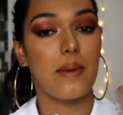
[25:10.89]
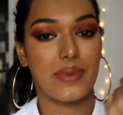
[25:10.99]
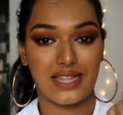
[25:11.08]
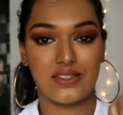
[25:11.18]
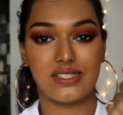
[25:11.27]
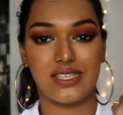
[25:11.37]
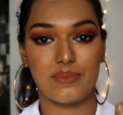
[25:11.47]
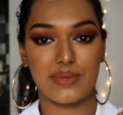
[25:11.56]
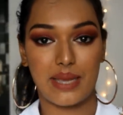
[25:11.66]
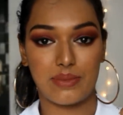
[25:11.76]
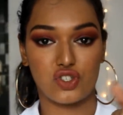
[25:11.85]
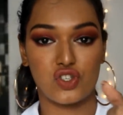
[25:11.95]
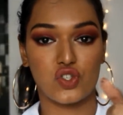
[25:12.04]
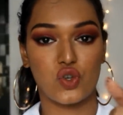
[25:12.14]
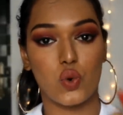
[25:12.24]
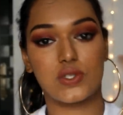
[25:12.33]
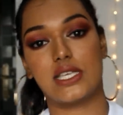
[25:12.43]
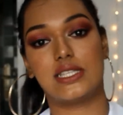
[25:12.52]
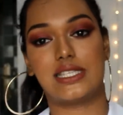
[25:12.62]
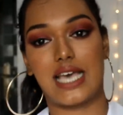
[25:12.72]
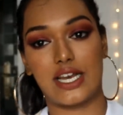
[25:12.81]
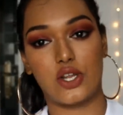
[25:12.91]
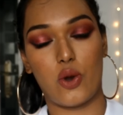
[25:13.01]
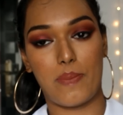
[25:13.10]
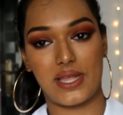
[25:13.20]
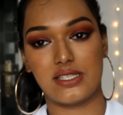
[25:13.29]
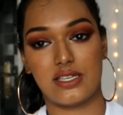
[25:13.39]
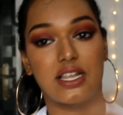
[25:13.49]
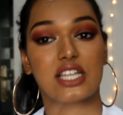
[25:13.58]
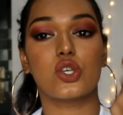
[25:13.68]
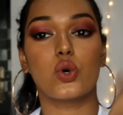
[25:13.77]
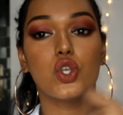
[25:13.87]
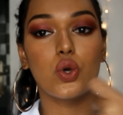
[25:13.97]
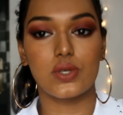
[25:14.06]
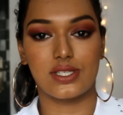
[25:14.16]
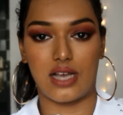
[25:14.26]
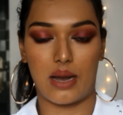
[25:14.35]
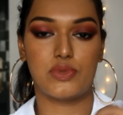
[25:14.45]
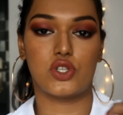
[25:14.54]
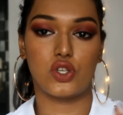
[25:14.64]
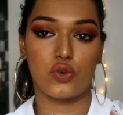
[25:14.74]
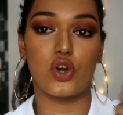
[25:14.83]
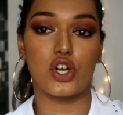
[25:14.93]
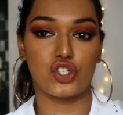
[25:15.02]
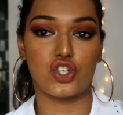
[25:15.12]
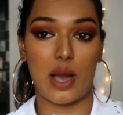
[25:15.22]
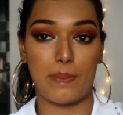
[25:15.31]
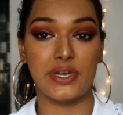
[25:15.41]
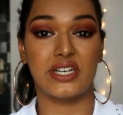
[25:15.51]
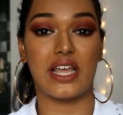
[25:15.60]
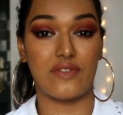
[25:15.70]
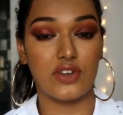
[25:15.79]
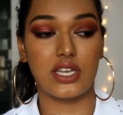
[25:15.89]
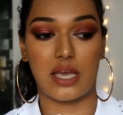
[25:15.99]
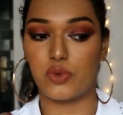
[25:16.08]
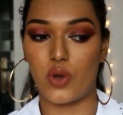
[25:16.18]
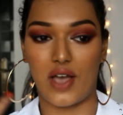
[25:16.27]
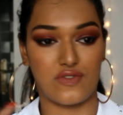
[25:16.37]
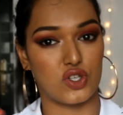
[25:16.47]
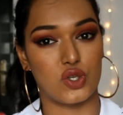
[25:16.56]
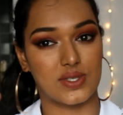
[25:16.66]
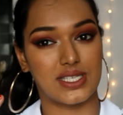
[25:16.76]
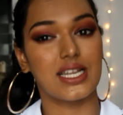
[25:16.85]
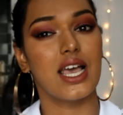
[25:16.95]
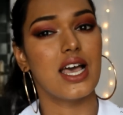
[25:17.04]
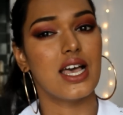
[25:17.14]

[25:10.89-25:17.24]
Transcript: but at the same time it just goes inside your pencil, gets used up, so you gotta sharpen it every time you have to use it.